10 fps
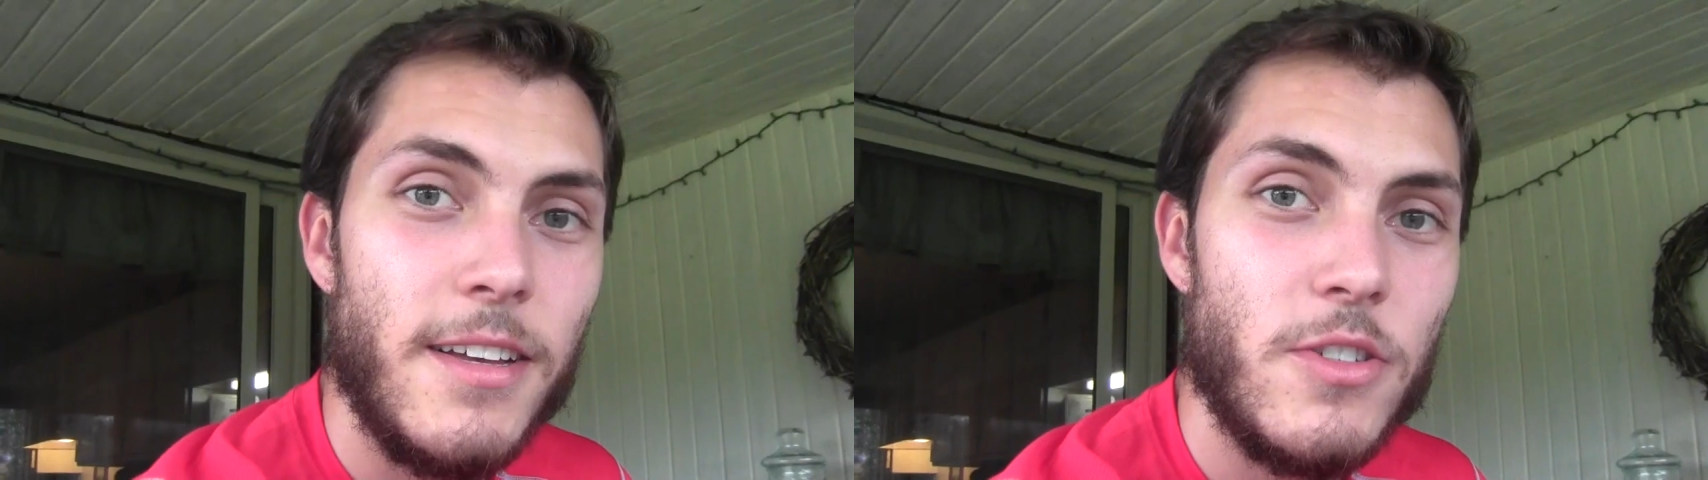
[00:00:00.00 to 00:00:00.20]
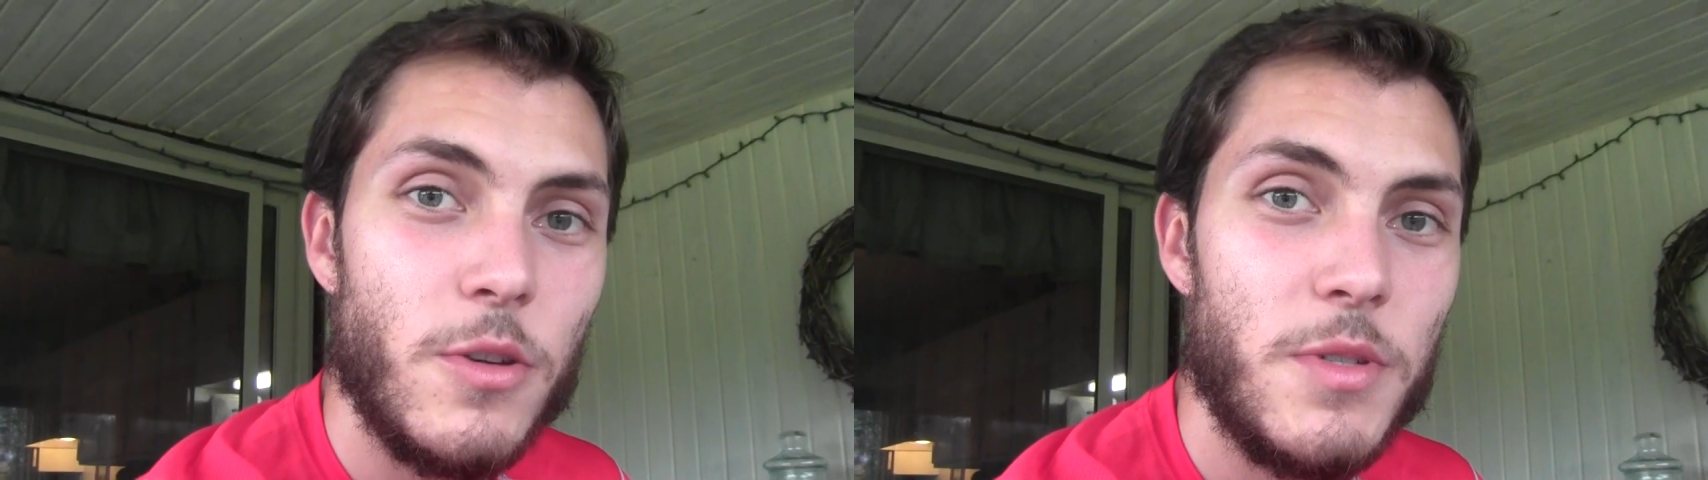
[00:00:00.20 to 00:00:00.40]

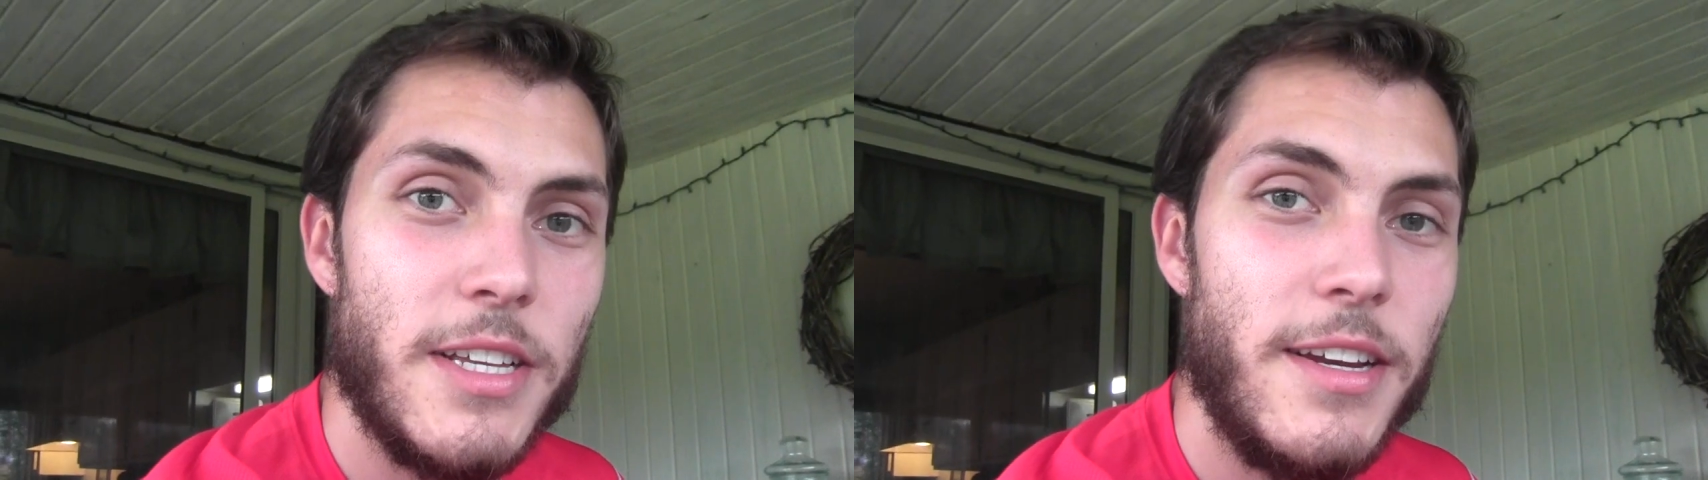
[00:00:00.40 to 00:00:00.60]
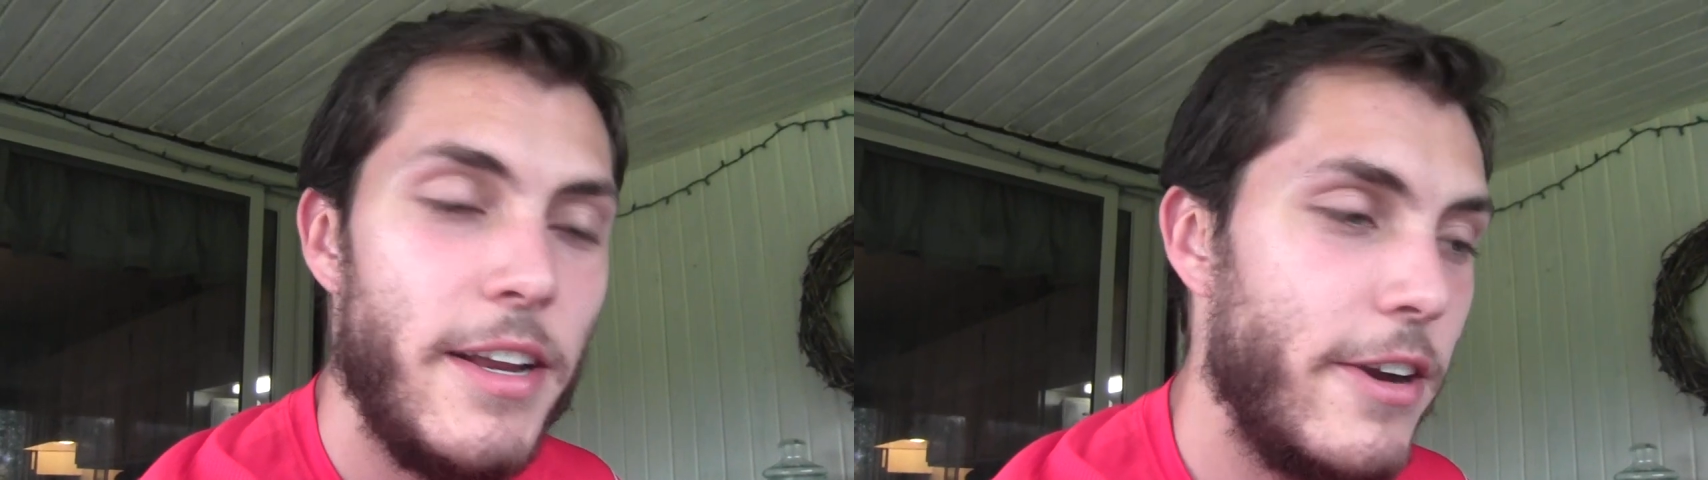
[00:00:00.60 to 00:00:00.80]
So I'm
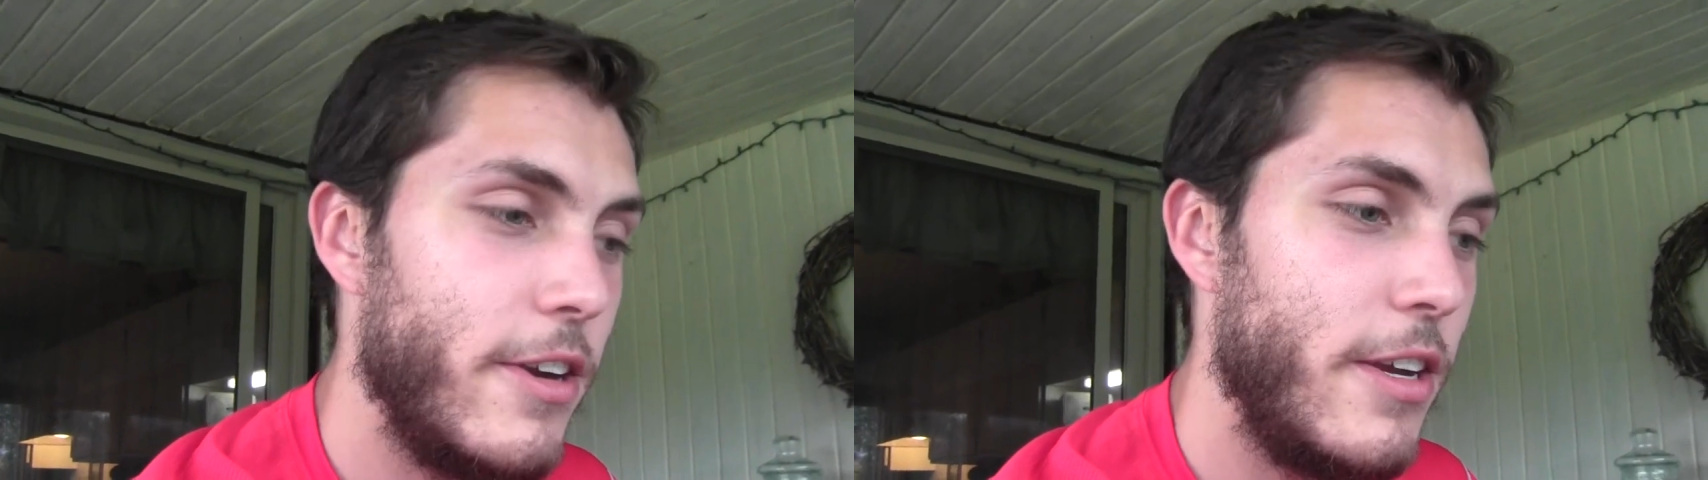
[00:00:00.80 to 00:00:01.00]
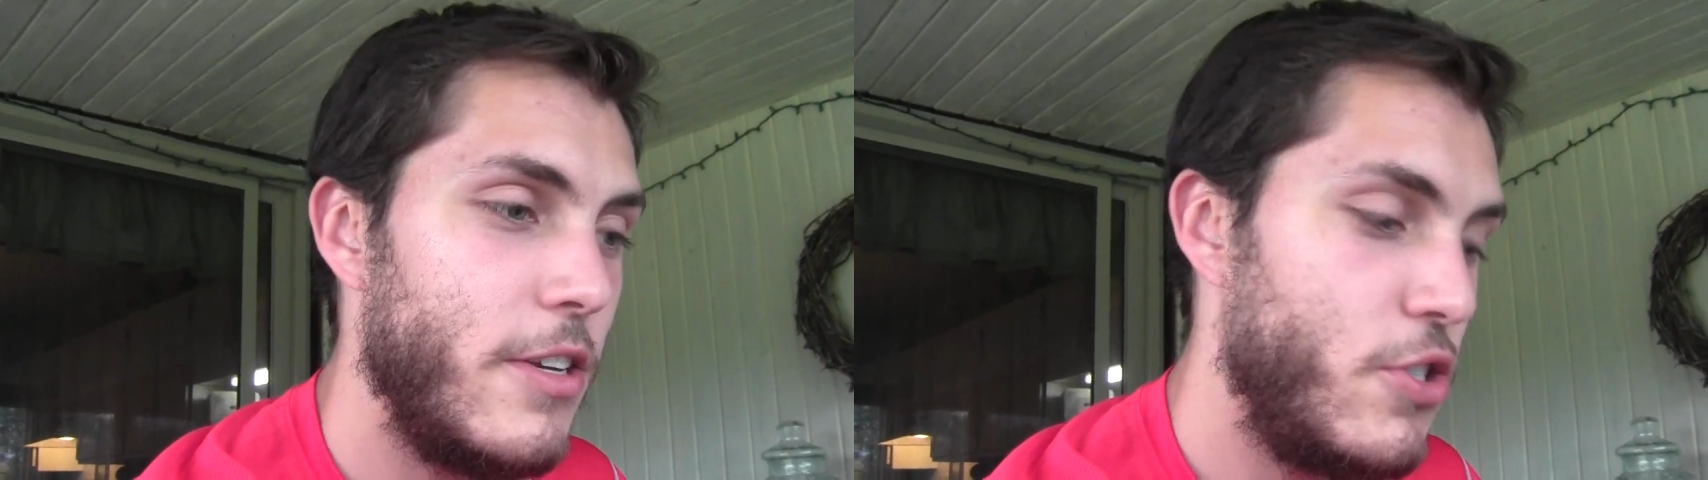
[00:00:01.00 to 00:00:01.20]
sitting here
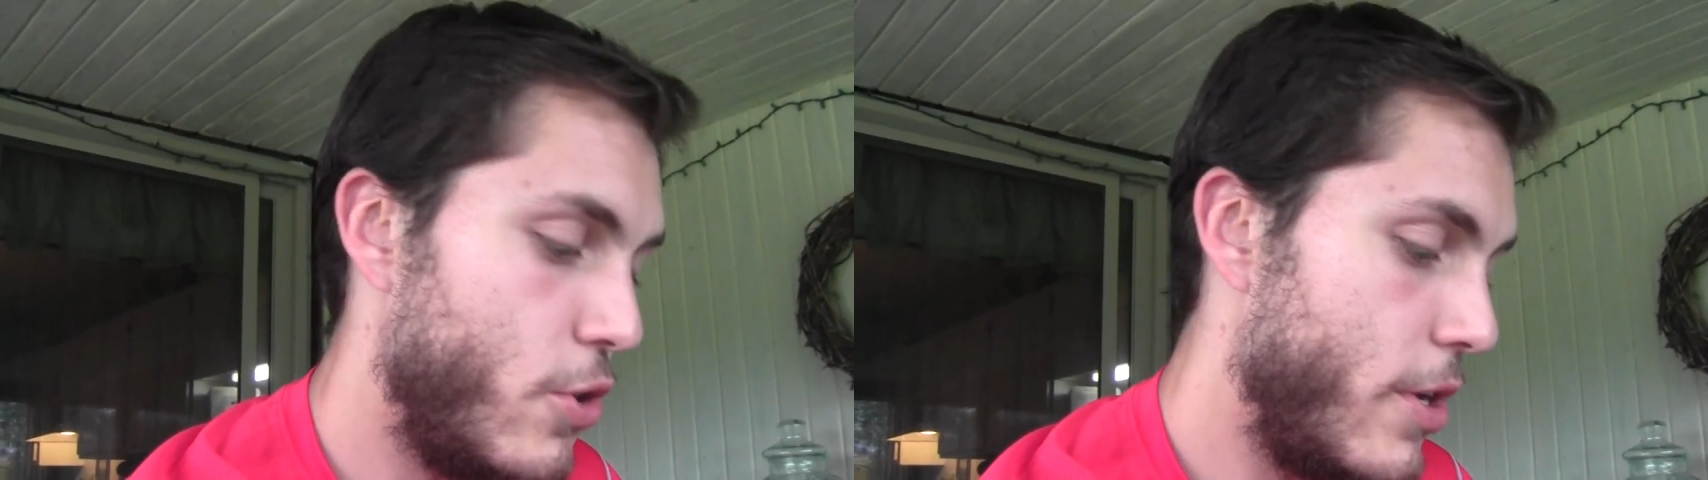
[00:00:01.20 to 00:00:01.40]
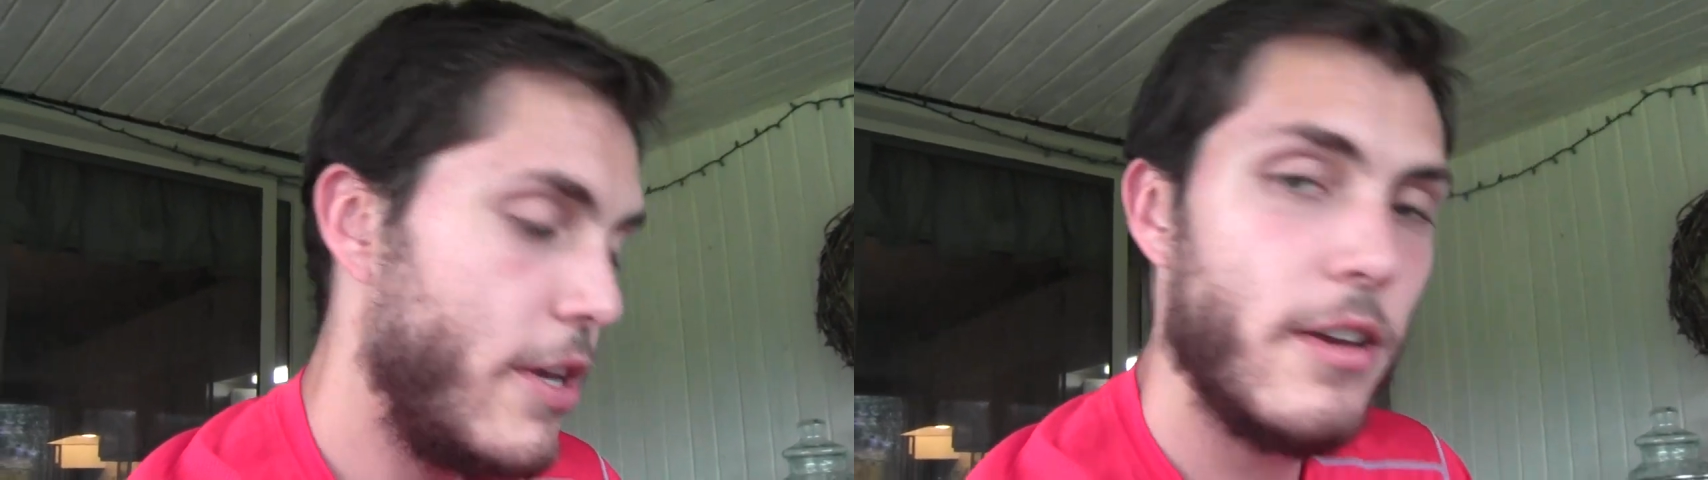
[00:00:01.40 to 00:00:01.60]

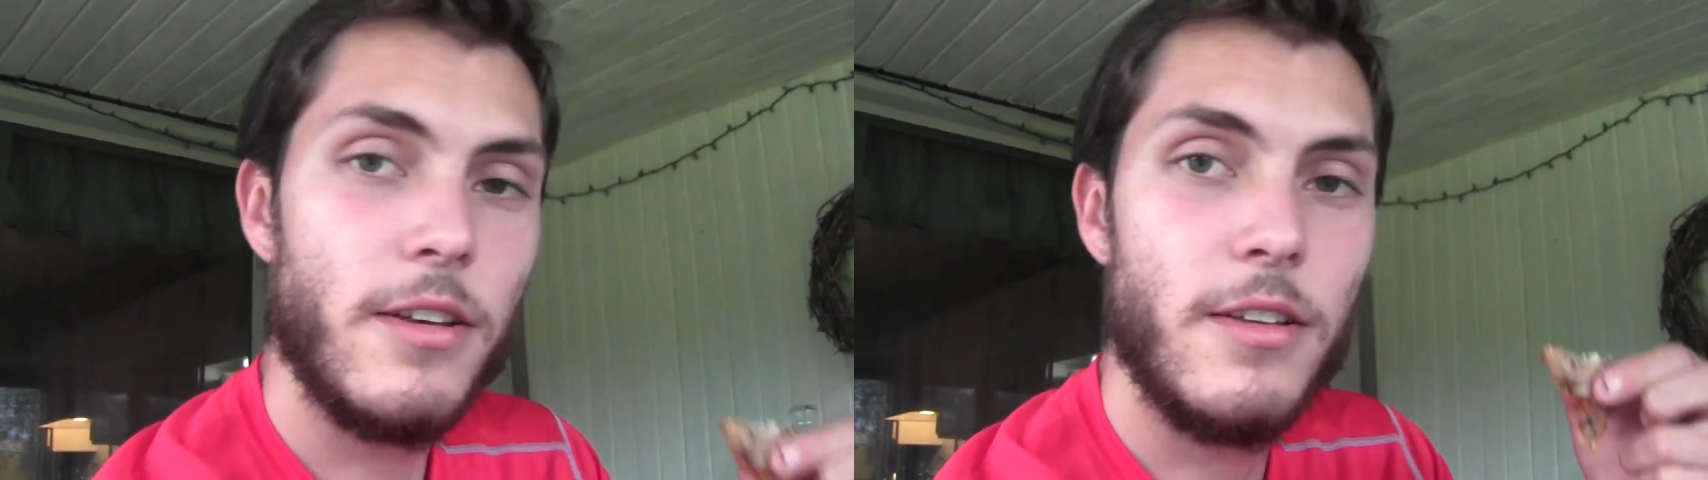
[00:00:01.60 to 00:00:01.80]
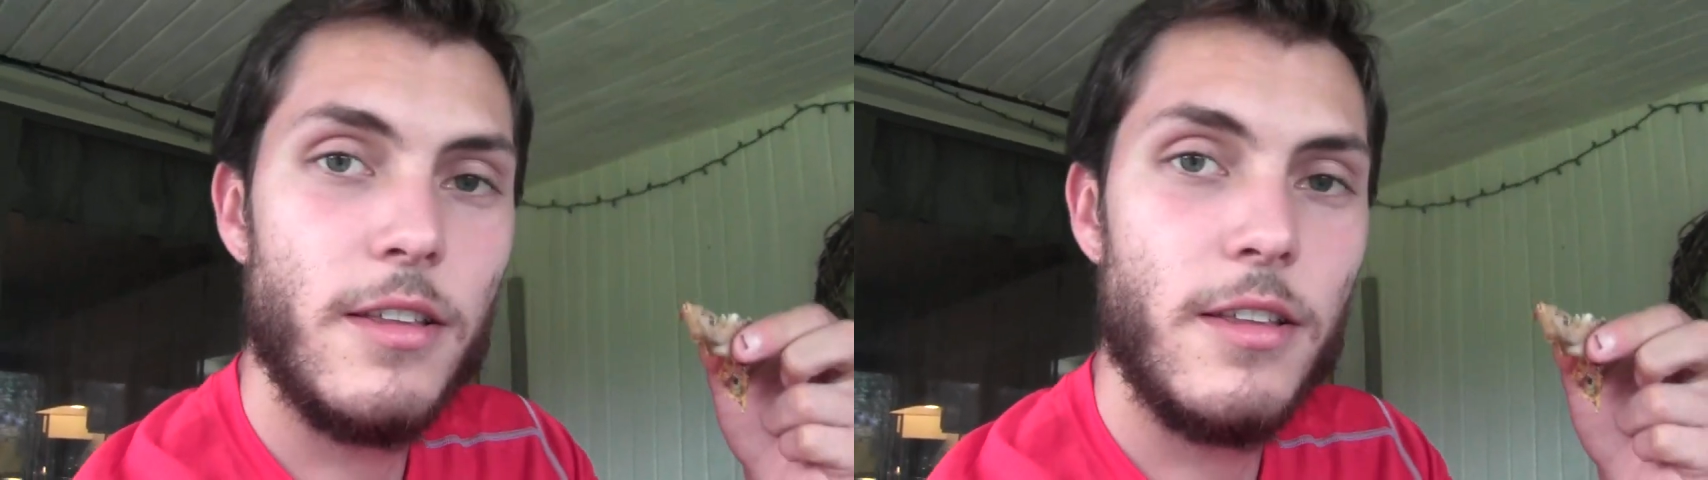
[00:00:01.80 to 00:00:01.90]
enjoying